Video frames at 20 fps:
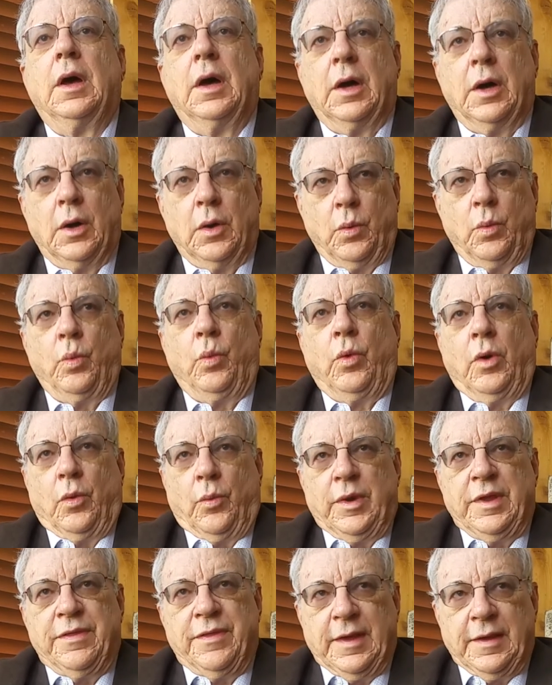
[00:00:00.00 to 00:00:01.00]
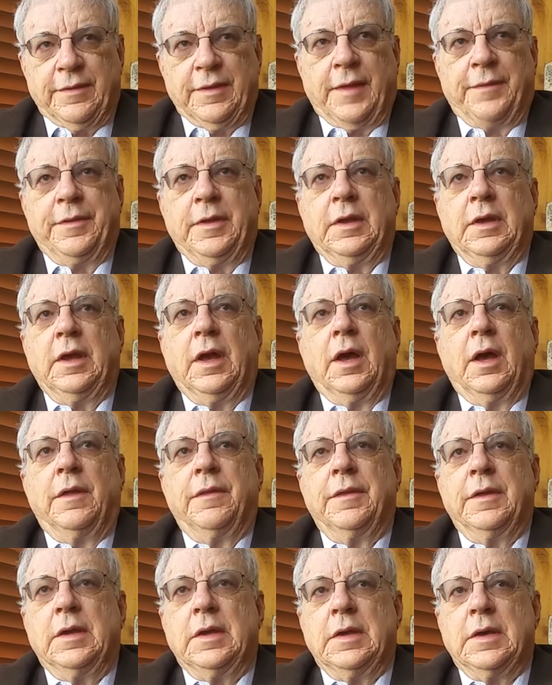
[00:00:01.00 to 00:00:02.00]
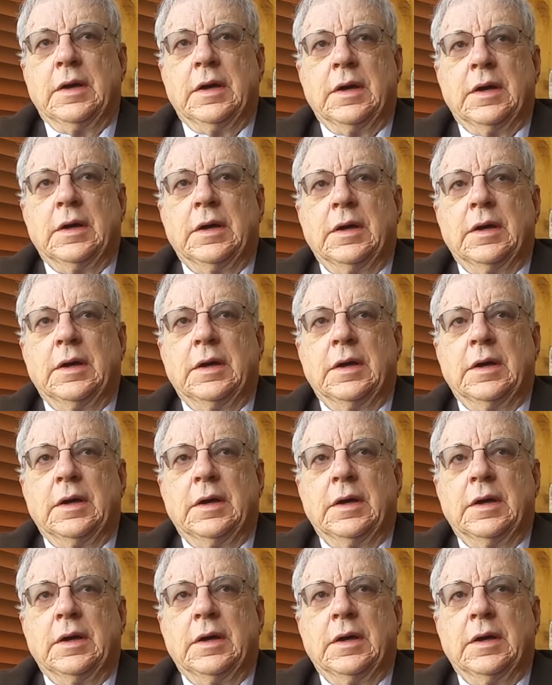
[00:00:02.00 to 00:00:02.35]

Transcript: uh, we think that the the uh,